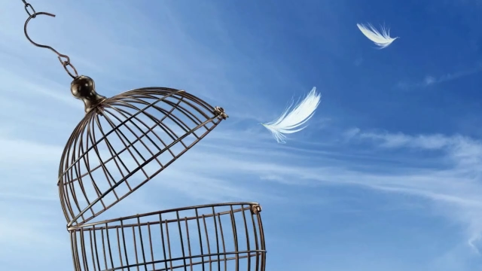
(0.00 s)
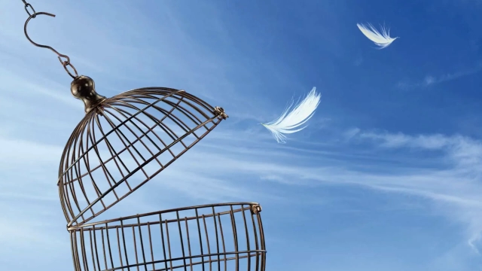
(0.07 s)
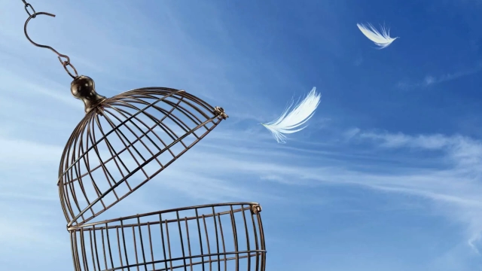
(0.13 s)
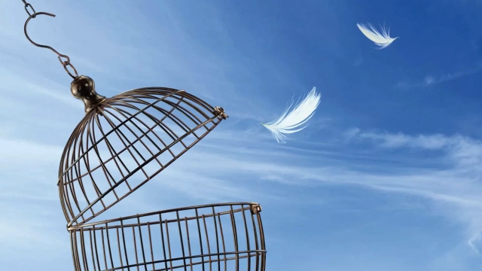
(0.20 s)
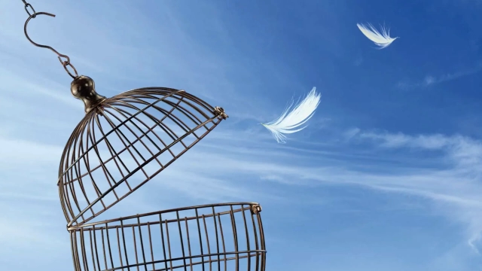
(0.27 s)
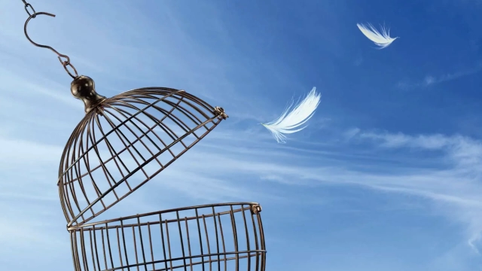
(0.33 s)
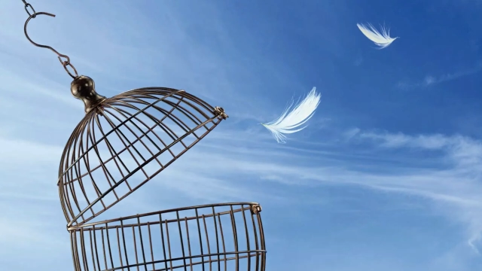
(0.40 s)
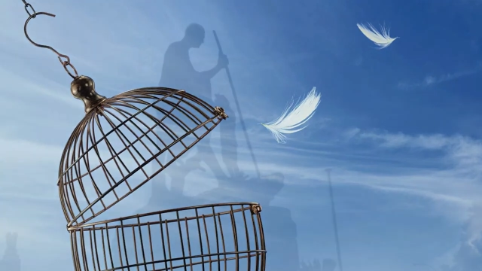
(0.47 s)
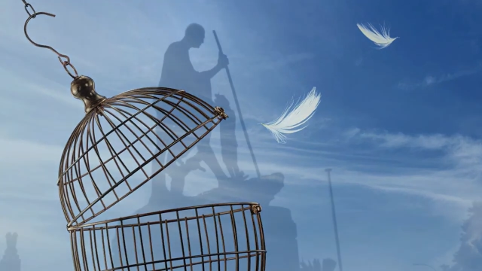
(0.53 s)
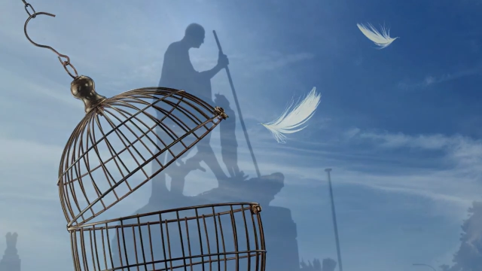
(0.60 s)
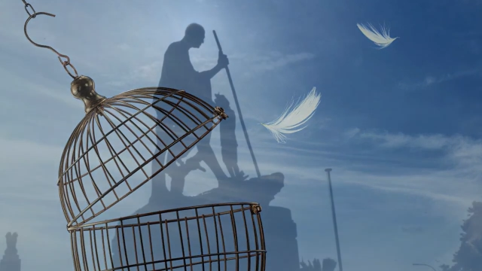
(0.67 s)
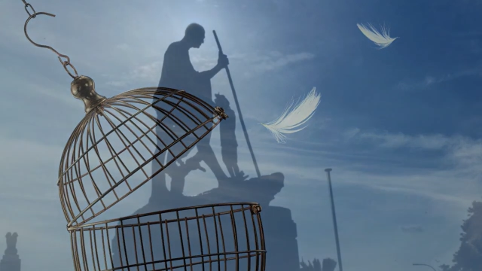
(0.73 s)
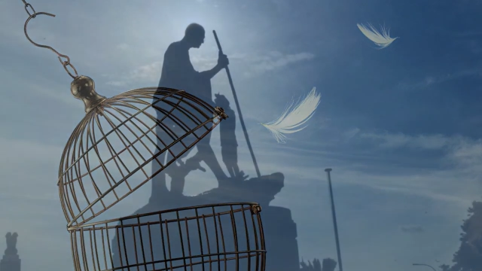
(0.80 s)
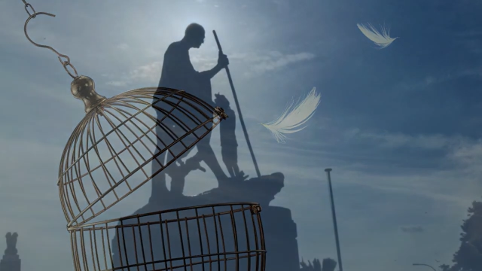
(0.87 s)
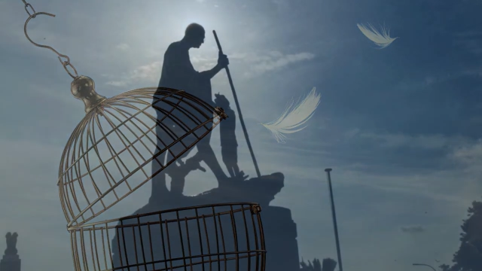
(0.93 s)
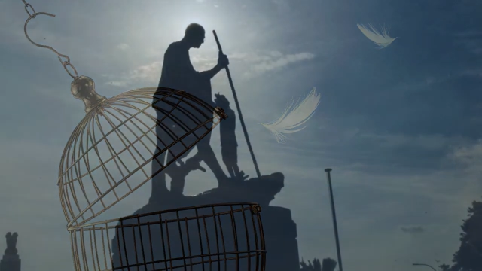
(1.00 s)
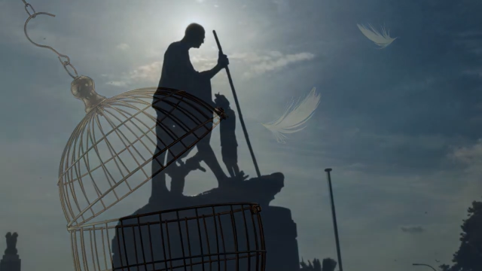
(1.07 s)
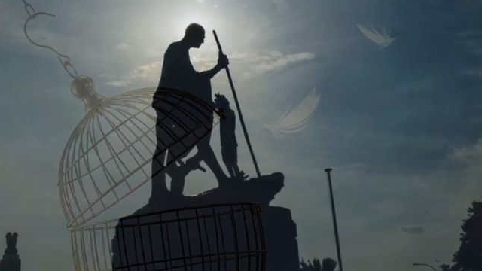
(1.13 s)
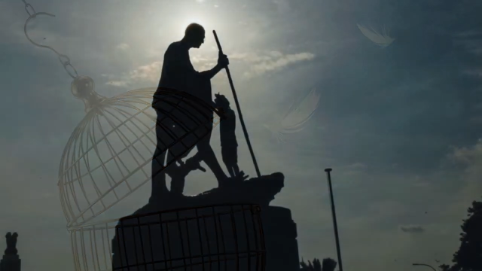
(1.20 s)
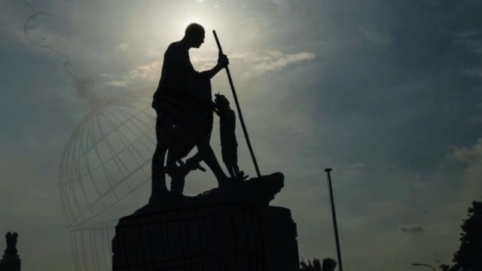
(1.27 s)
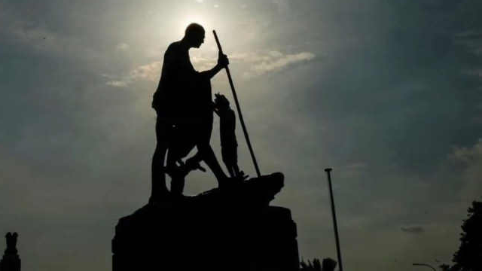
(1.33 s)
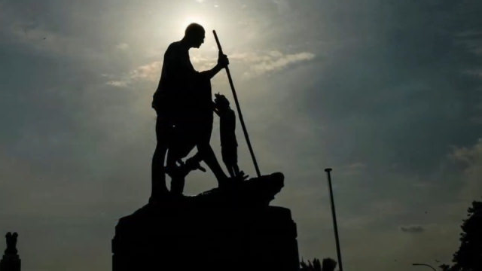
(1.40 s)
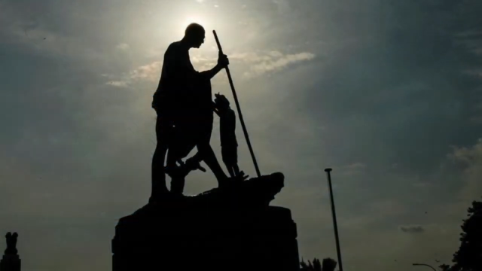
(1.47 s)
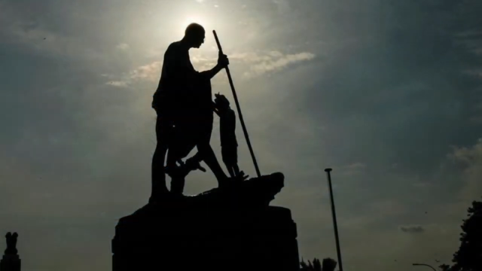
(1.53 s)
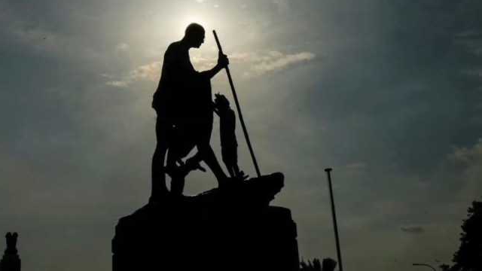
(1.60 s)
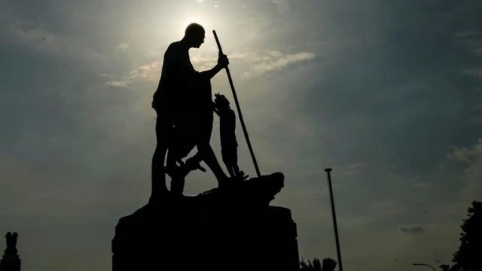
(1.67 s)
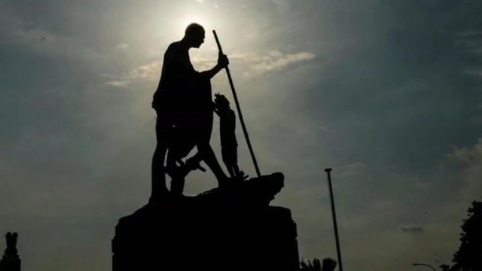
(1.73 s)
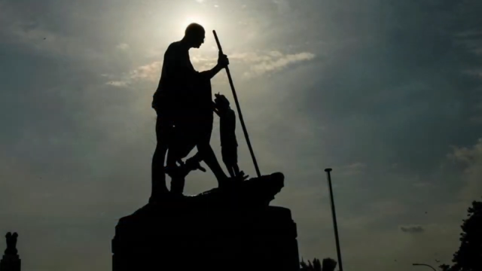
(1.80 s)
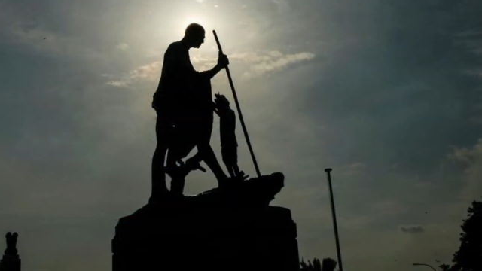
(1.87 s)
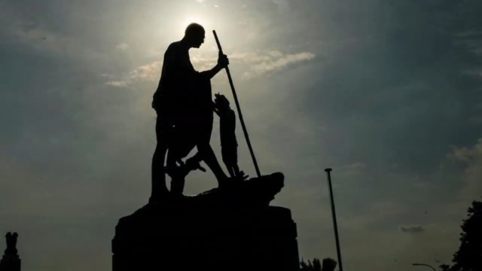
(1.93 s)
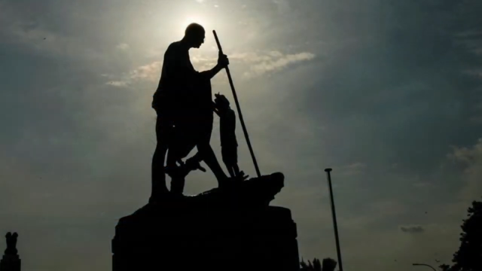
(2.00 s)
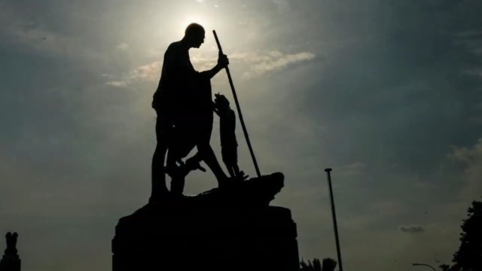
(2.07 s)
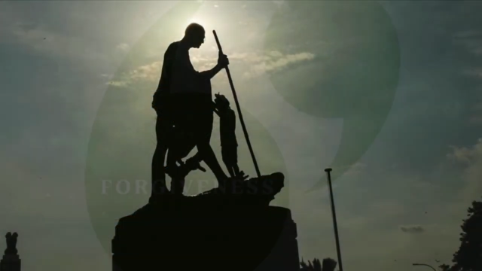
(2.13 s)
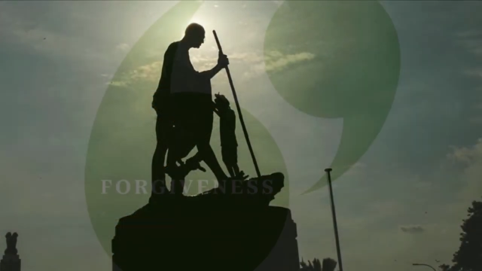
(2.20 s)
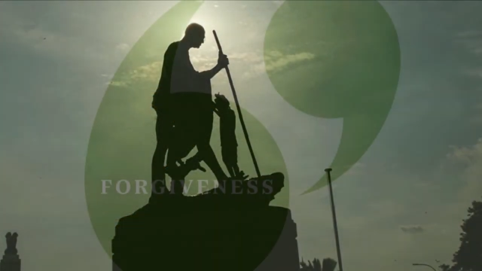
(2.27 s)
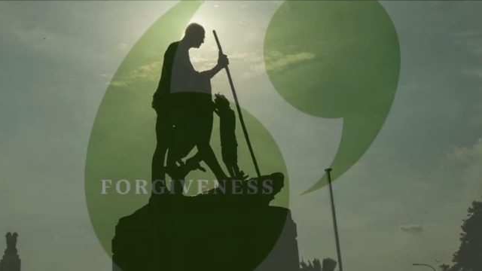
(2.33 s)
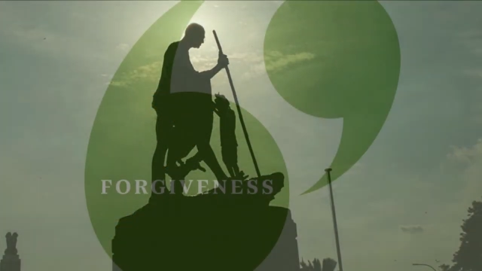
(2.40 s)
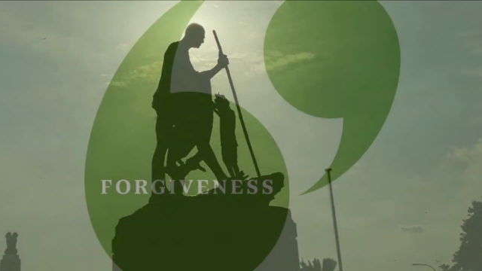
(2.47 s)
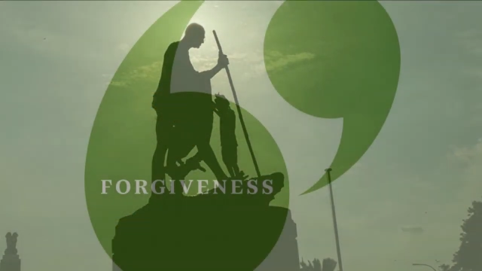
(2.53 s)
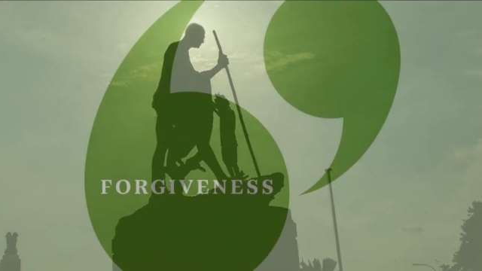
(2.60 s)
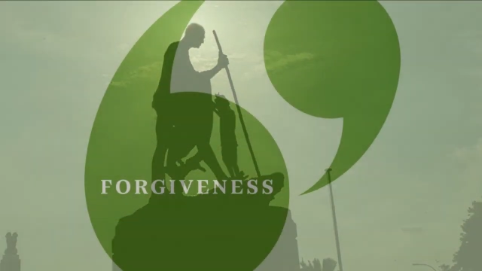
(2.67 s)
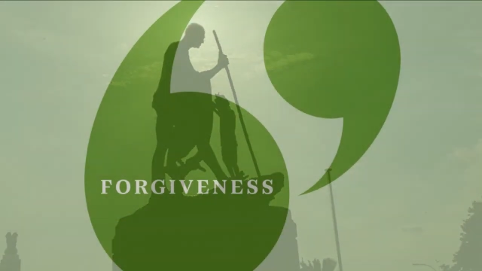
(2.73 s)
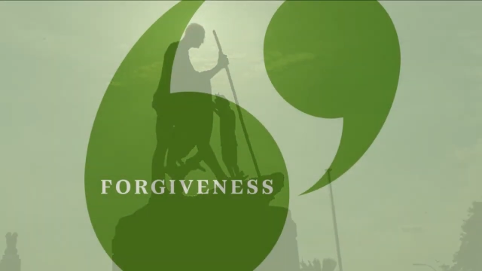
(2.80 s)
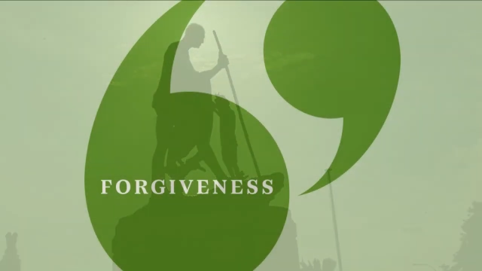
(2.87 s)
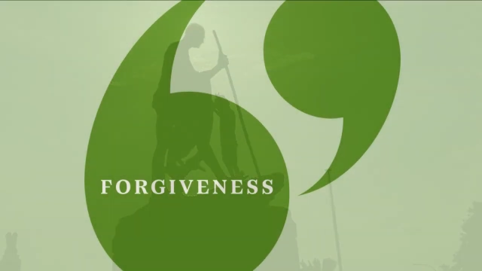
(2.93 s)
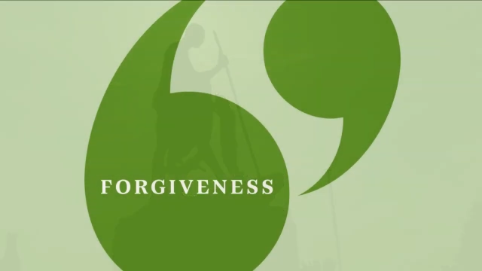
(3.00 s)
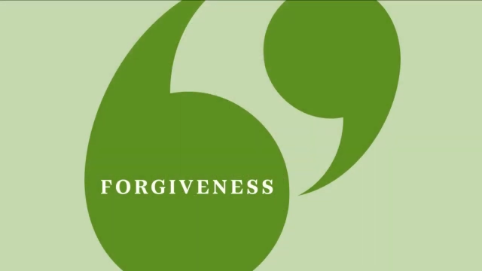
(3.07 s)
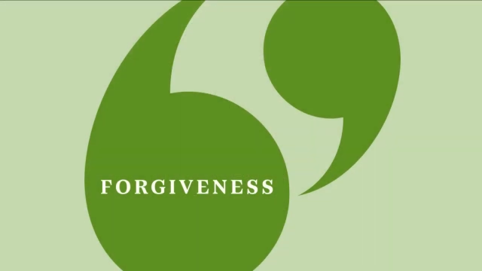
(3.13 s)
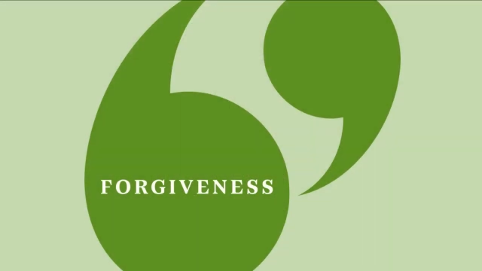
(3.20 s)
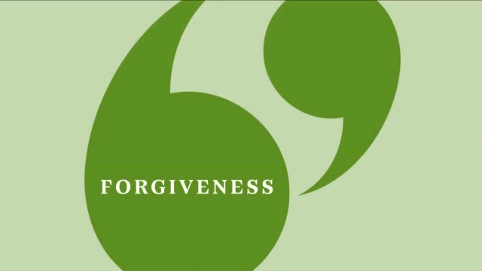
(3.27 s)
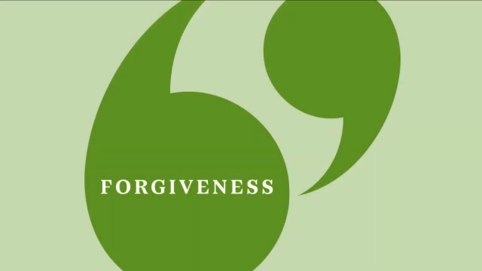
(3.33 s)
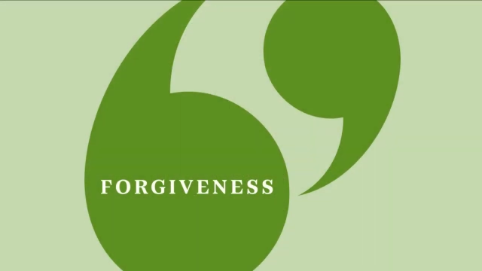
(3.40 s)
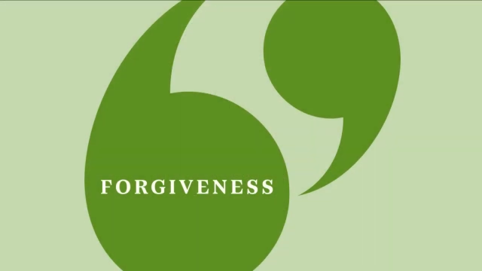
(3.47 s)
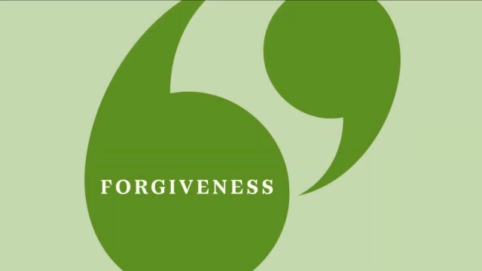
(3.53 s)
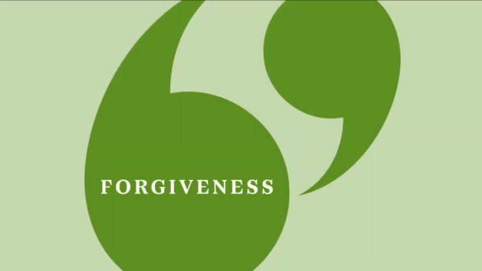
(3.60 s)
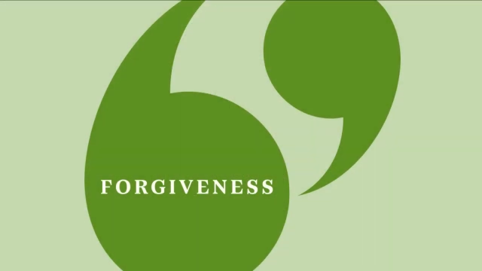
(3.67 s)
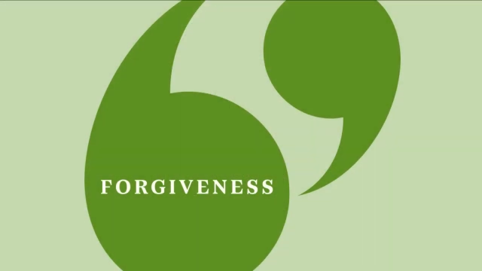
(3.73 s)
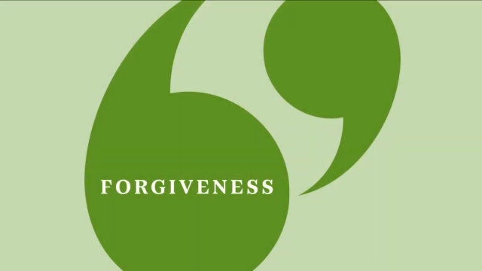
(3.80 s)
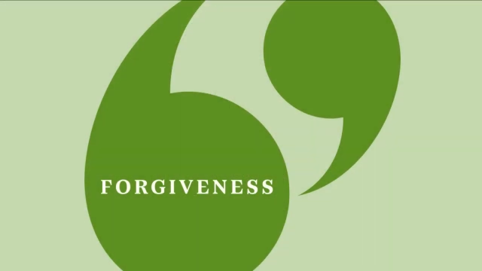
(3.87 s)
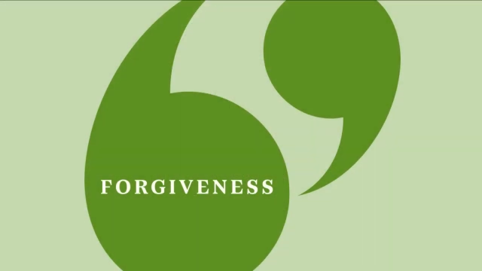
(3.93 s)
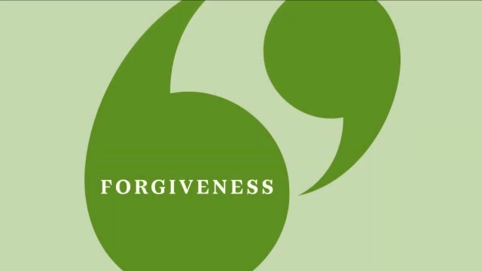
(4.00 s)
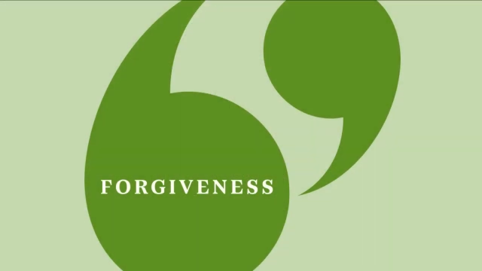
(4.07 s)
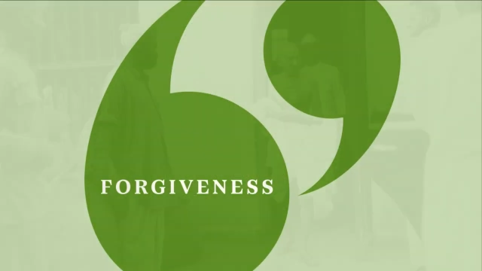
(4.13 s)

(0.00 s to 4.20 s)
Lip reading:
(no speaker visible)